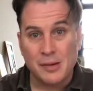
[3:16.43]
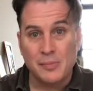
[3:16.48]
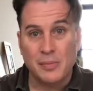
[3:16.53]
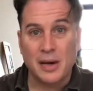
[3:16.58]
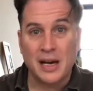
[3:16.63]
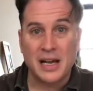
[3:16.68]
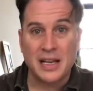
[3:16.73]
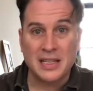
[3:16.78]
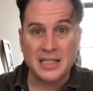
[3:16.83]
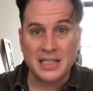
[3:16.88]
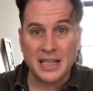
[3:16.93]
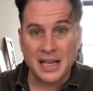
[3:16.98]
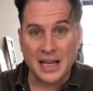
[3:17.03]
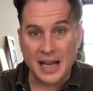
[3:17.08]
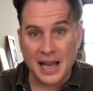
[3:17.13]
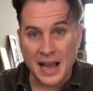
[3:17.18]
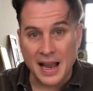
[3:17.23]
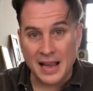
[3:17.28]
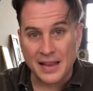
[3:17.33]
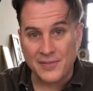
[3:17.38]
but
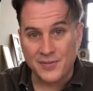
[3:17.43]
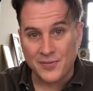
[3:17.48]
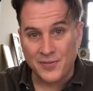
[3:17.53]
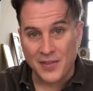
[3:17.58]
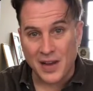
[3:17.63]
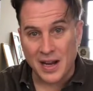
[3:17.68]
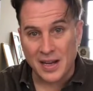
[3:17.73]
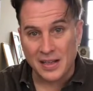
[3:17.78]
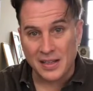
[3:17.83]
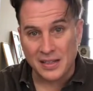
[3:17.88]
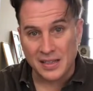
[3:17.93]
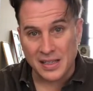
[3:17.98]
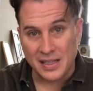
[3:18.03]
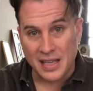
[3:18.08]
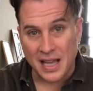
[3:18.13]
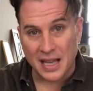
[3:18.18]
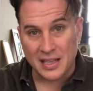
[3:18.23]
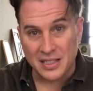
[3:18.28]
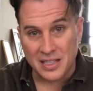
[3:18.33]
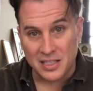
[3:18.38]
I finally
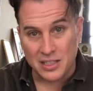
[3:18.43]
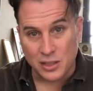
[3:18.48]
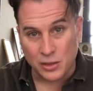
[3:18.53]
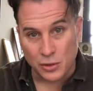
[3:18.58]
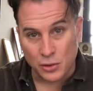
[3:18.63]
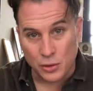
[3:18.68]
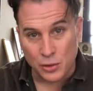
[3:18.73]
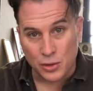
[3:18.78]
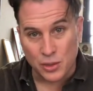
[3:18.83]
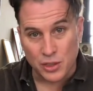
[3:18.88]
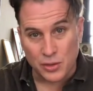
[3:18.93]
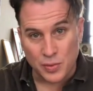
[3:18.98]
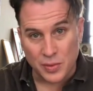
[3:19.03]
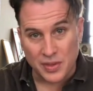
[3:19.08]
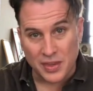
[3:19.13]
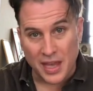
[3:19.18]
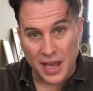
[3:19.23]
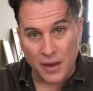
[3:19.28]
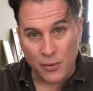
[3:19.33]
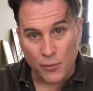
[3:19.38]
got disillusioned
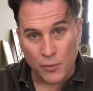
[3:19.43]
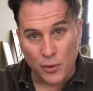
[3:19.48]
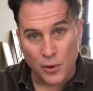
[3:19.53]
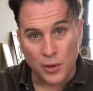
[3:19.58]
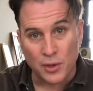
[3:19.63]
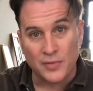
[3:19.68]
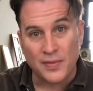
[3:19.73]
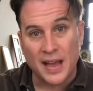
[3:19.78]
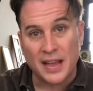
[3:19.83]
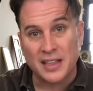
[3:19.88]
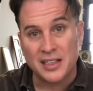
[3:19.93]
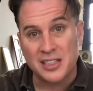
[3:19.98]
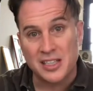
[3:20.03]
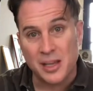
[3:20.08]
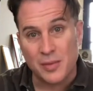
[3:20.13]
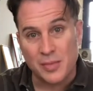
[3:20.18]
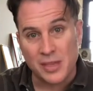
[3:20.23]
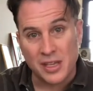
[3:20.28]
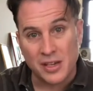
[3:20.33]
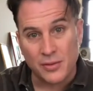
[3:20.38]
with that world of
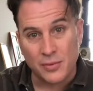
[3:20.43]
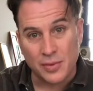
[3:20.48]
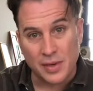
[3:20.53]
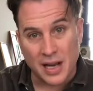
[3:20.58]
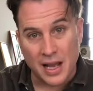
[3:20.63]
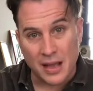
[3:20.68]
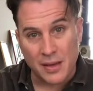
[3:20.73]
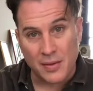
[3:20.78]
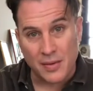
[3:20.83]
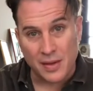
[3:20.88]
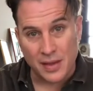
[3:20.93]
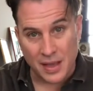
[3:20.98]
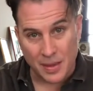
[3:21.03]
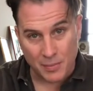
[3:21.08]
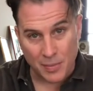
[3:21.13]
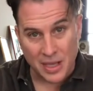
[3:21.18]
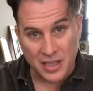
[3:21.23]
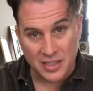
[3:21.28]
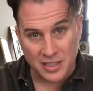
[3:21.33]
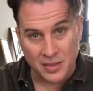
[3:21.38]
academia when I
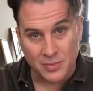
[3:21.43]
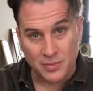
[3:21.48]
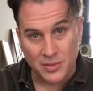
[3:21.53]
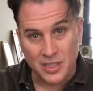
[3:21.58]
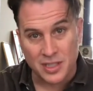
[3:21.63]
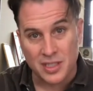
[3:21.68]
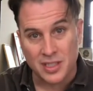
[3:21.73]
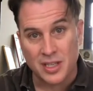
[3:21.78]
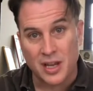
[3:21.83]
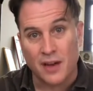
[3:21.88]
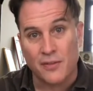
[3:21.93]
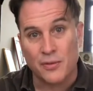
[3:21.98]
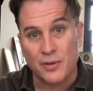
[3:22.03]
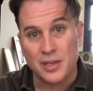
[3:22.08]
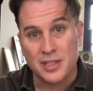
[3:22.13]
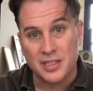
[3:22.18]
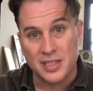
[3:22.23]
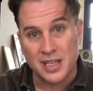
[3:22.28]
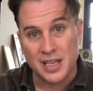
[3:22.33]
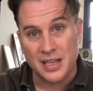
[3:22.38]
made some
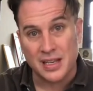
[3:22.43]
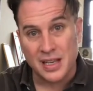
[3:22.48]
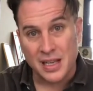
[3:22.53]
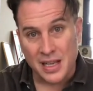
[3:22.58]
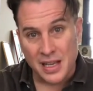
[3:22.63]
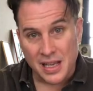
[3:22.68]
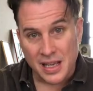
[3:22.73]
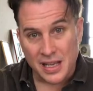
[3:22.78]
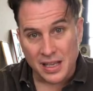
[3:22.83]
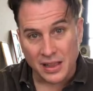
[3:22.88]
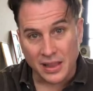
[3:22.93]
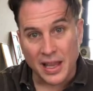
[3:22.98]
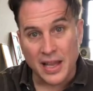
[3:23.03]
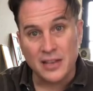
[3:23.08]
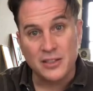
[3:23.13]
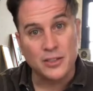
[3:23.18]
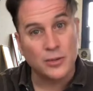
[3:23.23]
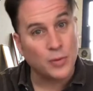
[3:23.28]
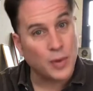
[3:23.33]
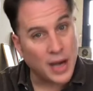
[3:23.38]
discoveries that
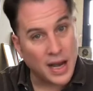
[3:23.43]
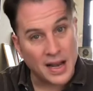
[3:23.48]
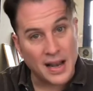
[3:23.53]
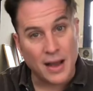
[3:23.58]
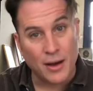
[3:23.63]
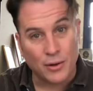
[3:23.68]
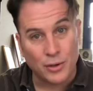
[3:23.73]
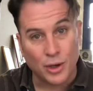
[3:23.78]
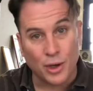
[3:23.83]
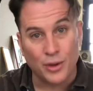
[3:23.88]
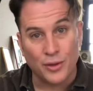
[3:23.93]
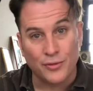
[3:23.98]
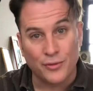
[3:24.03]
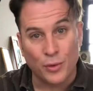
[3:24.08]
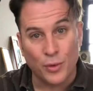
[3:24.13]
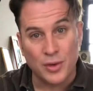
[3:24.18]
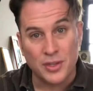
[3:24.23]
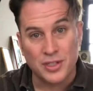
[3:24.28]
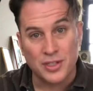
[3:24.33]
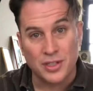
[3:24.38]
led to what I now call the
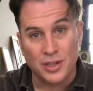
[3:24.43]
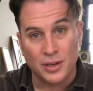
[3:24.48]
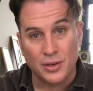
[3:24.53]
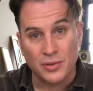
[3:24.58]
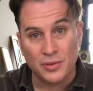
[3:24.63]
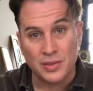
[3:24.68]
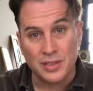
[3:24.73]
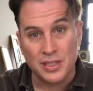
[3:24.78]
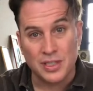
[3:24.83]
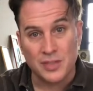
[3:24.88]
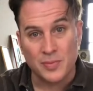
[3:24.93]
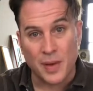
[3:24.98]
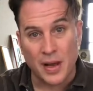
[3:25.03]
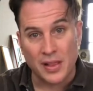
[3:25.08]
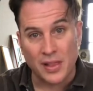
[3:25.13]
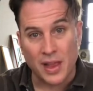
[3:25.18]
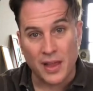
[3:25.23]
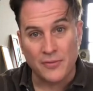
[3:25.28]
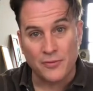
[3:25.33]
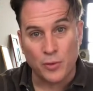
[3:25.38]
Voice Code, which is
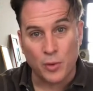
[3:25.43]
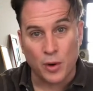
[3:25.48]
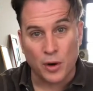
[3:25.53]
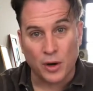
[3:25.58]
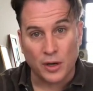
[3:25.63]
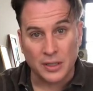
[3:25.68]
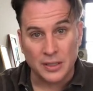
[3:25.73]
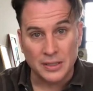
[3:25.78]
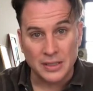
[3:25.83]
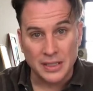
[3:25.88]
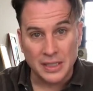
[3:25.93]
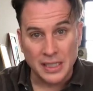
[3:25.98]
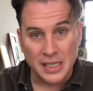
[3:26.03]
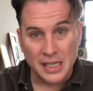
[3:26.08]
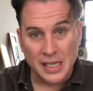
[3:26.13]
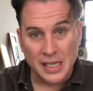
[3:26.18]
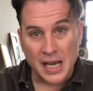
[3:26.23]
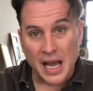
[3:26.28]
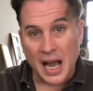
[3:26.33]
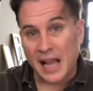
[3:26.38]
my life work.
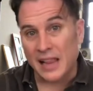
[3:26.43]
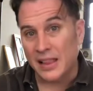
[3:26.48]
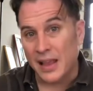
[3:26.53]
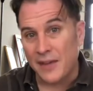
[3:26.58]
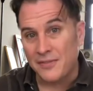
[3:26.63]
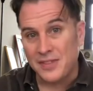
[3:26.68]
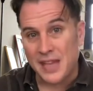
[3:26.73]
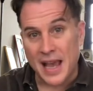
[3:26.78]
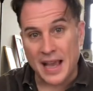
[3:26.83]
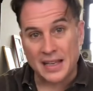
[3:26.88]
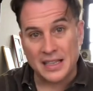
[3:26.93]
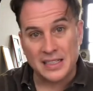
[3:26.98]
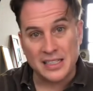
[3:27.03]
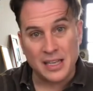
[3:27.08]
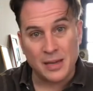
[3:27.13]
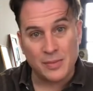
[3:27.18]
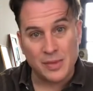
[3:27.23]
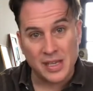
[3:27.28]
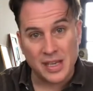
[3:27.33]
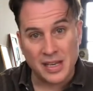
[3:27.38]
I left
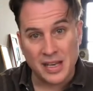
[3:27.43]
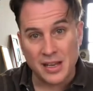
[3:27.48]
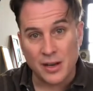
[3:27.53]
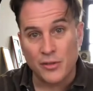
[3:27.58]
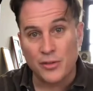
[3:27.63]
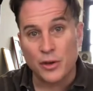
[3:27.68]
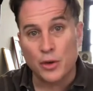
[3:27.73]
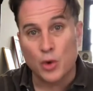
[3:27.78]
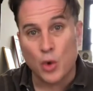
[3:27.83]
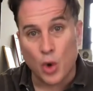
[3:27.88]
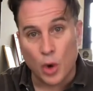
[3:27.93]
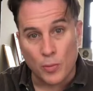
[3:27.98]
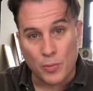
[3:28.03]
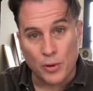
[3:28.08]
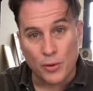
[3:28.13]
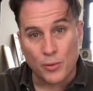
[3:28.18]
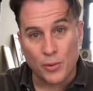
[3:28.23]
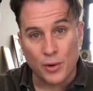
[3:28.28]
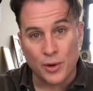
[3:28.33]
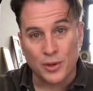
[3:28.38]
academia and entered the
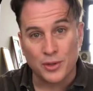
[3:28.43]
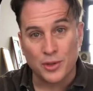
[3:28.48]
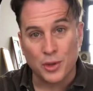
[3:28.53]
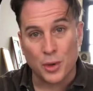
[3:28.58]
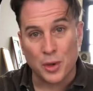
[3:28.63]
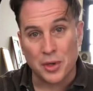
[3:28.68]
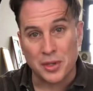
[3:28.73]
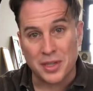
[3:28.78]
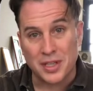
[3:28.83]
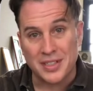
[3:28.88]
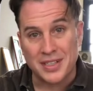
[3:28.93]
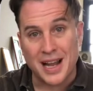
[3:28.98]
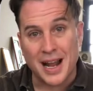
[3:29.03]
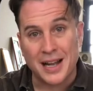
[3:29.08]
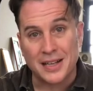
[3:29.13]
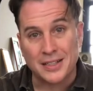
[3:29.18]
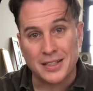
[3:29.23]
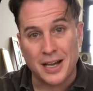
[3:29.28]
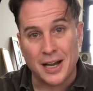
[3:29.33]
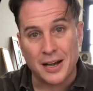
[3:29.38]
corporate world during the
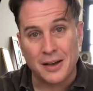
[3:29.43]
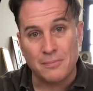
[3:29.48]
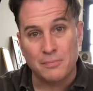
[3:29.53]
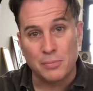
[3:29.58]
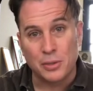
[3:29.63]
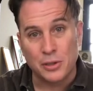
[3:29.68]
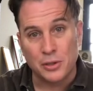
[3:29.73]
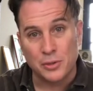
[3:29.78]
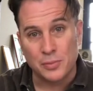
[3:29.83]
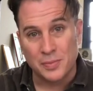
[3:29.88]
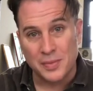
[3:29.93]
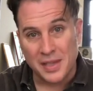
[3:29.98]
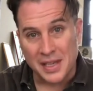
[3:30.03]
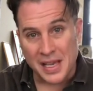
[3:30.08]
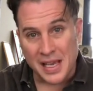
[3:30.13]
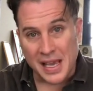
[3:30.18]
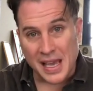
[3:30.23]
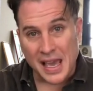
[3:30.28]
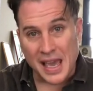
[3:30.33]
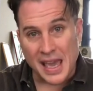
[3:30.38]
dot-com boom,
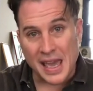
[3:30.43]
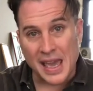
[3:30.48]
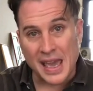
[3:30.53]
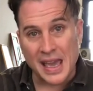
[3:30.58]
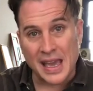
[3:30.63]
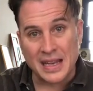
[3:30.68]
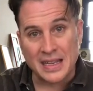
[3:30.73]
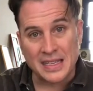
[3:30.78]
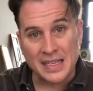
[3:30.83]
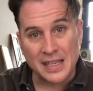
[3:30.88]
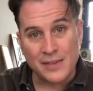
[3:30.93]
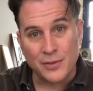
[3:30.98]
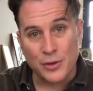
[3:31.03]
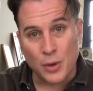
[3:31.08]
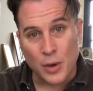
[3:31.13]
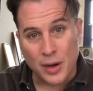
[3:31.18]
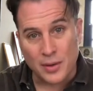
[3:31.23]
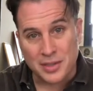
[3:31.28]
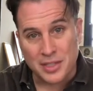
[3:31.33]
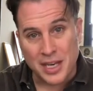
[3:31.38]
and
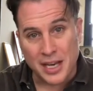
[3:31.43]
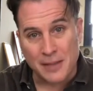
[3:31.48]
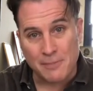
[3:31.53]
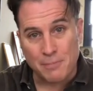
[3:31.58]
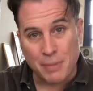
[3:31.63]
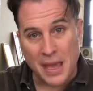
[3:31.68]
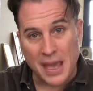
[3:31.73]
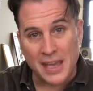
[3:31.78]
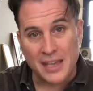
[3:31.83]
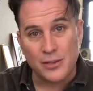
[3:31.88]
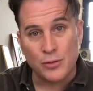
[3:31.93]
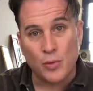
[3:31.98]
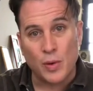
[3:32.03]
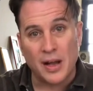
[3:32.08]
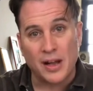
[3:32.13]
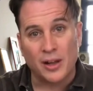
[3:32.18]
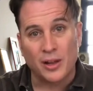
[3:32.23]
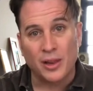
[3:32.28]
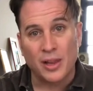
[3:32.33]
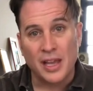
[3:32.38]
even though I was getting paid
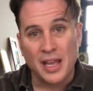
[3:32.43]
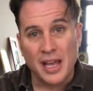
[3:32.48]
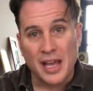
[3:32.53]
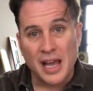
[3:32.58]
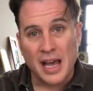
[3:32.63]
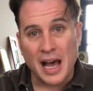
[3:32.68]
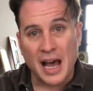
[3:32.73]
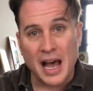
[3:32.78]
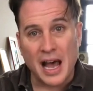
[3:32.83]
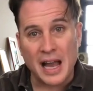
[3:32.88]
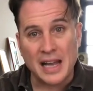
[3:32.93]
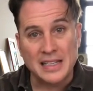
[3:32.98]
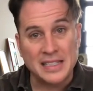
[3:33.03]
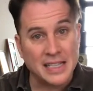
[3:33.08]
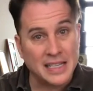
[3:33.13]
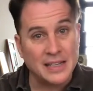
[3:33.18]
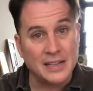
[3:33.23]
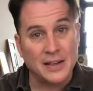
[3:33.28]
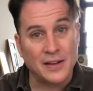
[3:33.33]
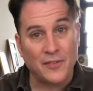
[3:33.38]
well, I
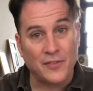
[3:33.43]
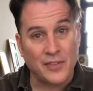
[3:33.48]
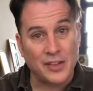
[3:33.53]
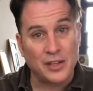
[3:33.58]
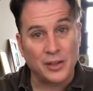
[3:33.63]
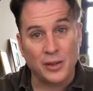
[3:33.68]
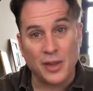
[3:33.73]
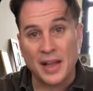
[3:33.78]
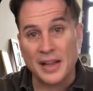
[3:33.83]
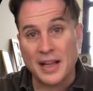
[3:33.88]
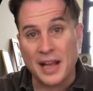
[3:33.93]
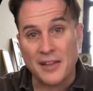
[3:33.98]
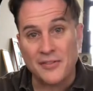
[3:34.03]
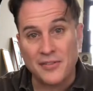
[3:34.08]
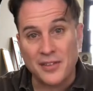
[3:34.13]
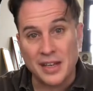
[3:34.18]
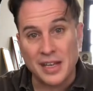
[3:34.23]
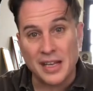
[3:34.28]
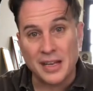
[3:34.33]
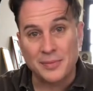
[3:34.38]
didn't feel like I
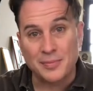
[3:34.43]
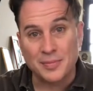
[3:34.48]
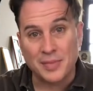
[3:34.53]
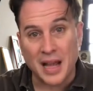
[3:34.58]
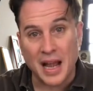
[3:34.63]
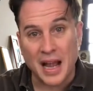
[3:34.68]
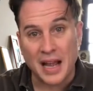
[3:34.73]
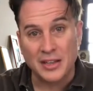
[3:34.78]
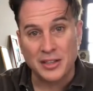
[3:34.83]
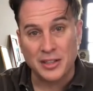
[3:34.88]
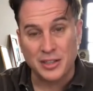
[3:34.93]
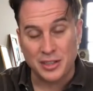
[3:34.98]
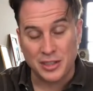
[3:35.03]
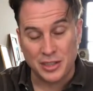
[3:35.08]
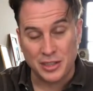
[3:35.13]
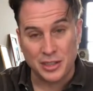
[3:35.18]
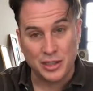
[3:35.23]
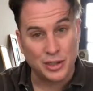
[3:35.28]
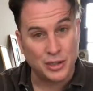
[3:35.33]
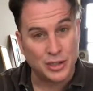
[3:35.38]
fit in. I
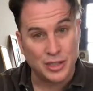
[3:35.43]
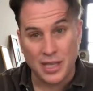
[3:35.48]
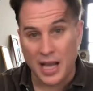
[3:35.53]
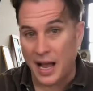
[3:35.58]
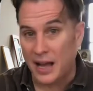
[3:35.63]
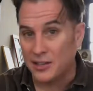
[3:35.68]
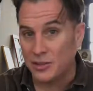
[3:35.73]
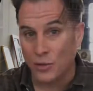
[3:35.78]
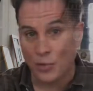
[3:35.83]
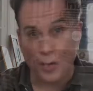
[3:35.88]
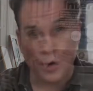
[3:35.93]
got to